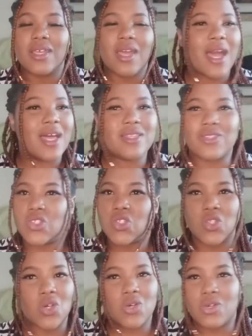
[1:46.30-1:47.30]
And
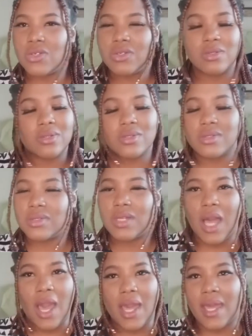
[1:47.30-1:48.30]
so
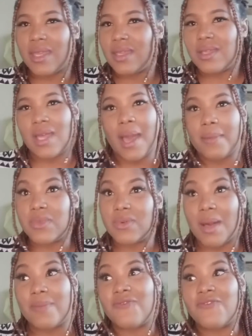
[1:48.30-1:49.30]

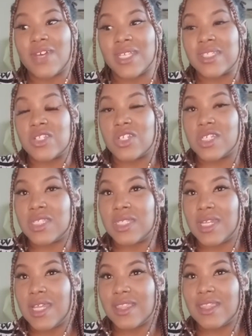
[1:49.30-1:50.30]
I'm frustrated
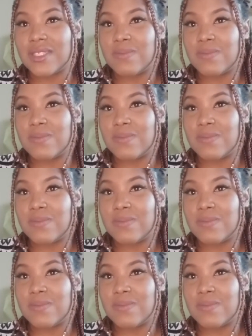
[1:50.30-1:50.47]
at this